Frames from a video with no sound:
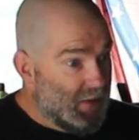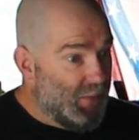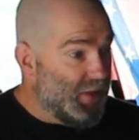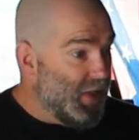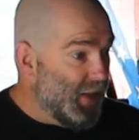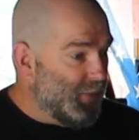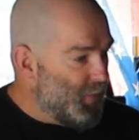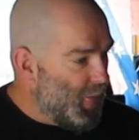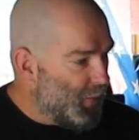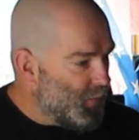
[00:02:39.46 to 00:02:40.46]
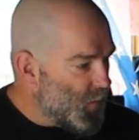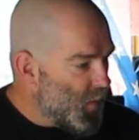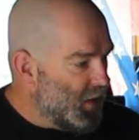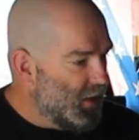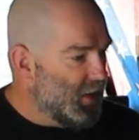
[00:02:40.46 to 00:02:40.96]
But yeah,
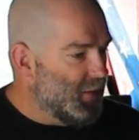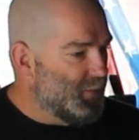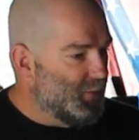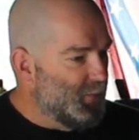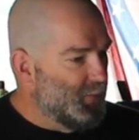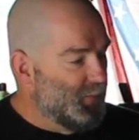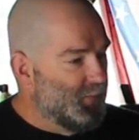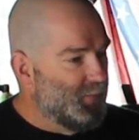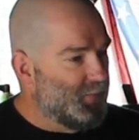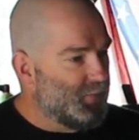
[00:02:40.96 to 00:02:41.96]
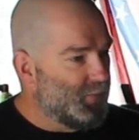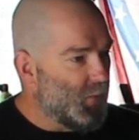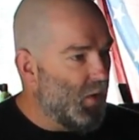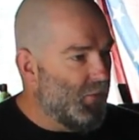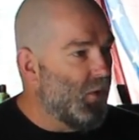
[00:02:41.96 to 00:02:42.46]
I
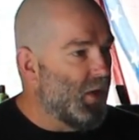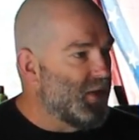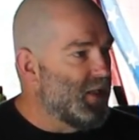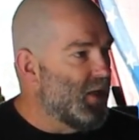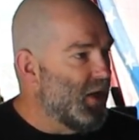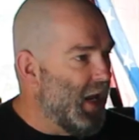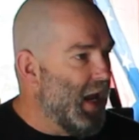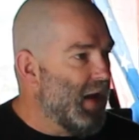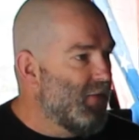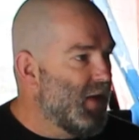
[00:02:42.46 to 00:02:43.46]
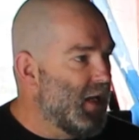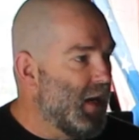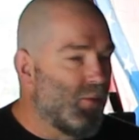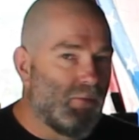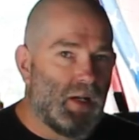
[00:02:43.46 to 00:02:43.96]
fully intended to have that
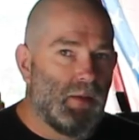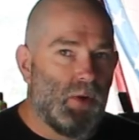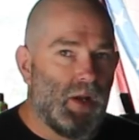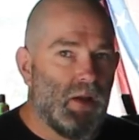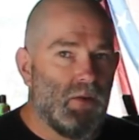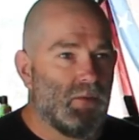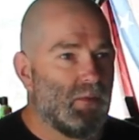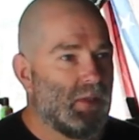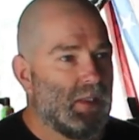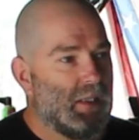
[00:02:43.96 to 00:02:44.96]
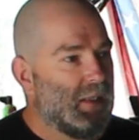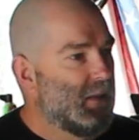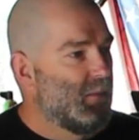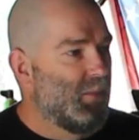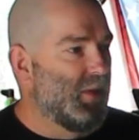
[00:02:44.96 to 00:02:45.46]
up and running by now,
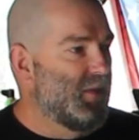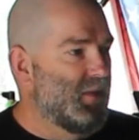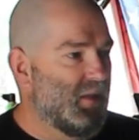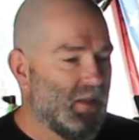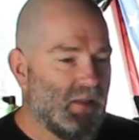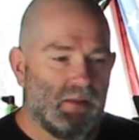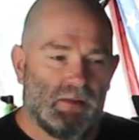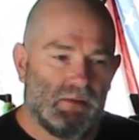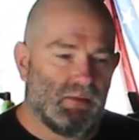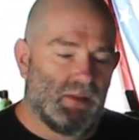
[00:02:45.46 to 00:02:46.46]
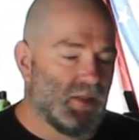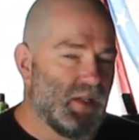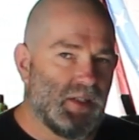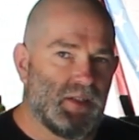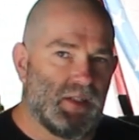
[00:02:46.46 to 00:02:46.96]
but it
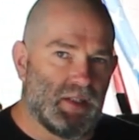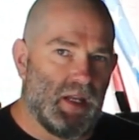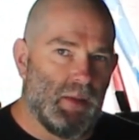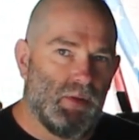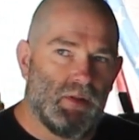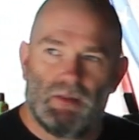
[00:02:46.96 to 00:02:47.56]
just doesn't happen.